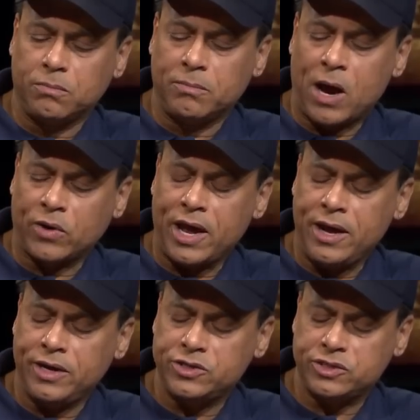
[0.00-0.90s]
Mount
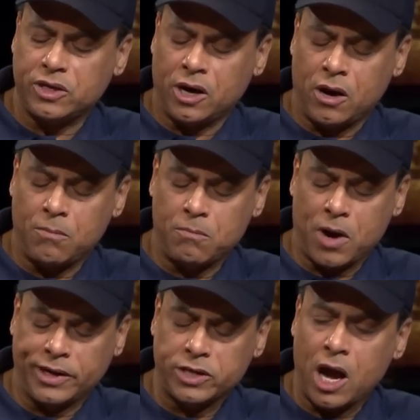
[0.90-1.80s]
Hayes, um,
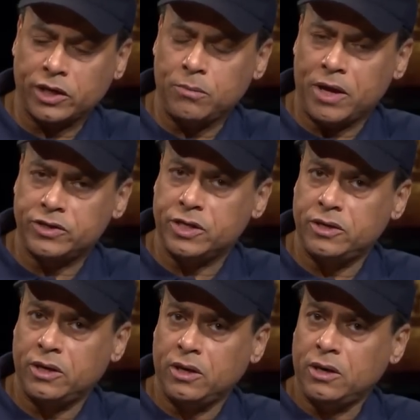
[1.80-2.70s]
I
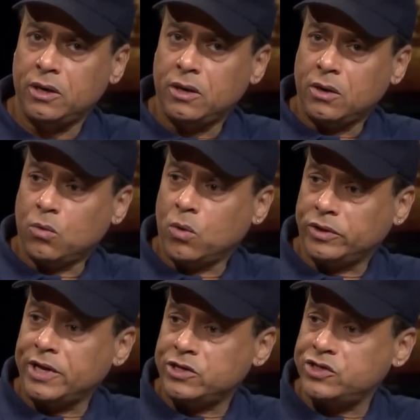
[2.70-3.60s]
documented
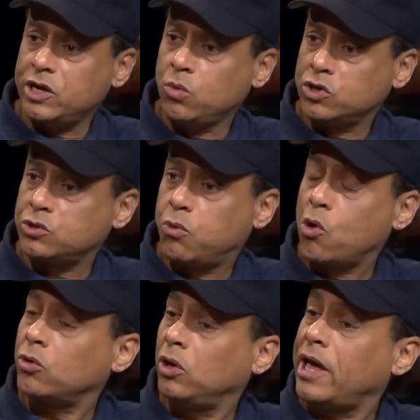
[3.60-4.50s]
what they said was a
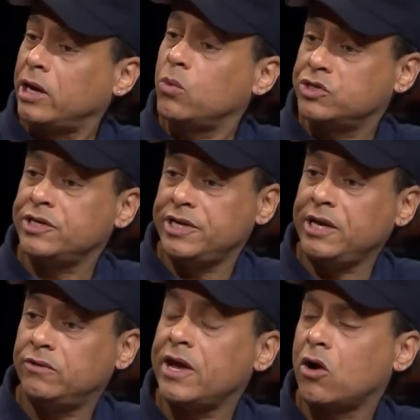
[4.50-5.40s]
portal, and it was
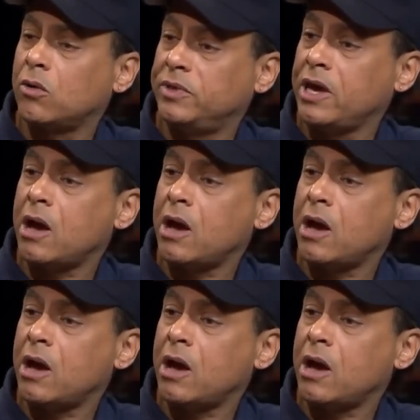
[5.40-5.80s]
indeed there. The